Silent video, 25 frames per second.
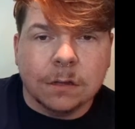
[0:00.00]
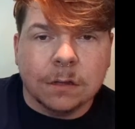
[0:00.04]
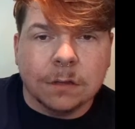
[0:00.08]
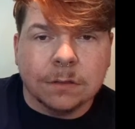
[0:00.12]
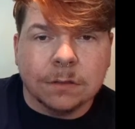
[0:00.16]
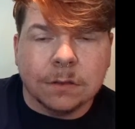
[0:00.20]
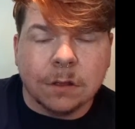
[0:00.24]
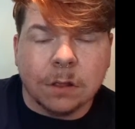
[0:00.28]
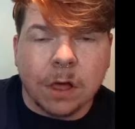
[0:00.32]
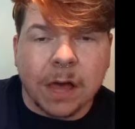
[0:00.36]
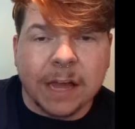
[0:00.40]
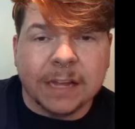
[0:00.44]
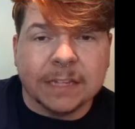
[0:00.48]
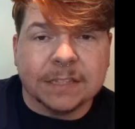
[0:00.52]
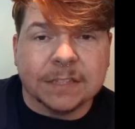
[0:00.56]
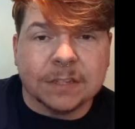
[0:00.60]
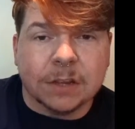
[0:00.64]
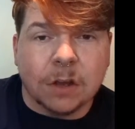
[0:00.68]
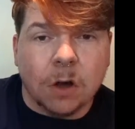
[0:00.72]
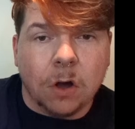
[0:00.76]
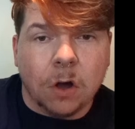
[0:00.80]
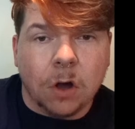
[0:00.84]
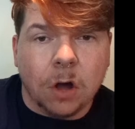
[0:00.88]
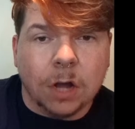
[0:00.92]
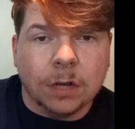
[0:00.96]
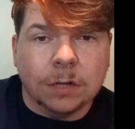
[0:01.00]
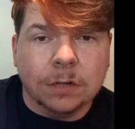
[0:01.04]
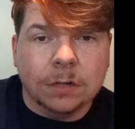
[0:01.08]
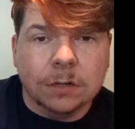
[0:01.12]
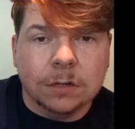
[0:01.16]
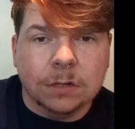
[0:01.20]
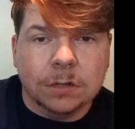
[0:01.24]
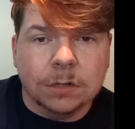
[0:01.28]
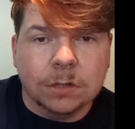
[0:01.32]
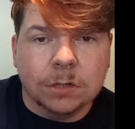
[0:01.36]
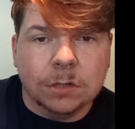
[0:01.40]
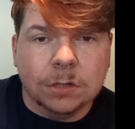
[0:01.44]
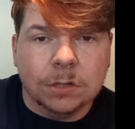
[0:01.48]
the light's on
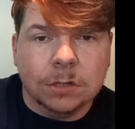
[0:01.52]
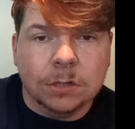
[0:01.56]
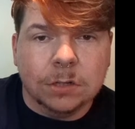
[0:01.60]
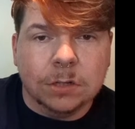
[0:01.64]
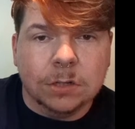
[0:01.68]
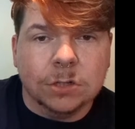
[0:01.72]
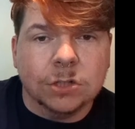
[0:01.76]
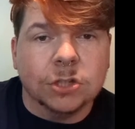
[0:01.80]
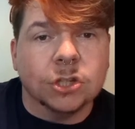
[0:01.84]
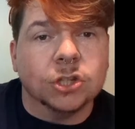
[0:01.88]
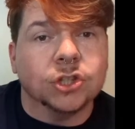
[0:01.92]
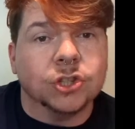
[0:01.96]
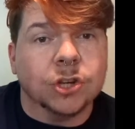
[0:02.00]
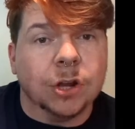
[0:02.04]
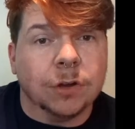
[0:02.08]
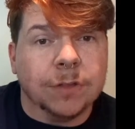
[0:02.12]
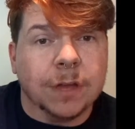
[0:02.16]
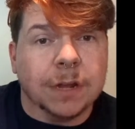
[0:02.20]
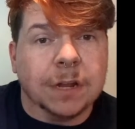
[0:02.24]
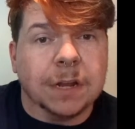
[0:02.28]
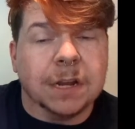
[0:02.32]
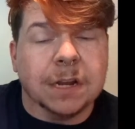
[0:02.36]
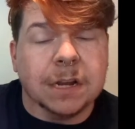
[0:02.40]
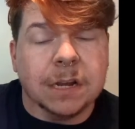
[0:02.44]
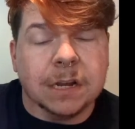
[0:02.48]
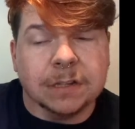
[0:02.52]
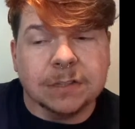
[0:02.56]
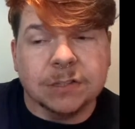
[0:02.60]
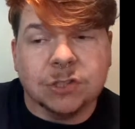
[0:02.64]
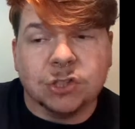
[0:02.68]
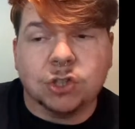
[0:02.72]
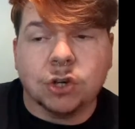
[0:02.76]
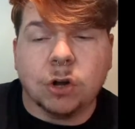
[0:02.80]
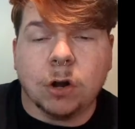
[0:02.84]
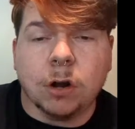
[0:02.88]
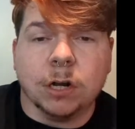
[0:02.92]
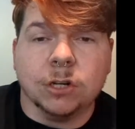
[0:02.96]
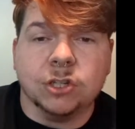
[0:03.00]
to show that it is
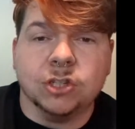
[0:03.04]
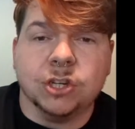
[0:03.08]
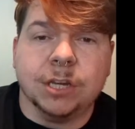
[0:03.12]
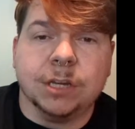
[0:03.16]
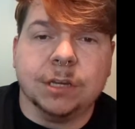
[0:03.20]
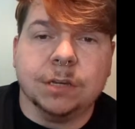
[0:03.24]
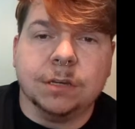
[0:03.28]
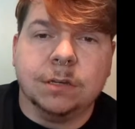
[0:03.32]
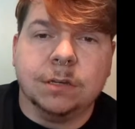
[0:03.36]
charging.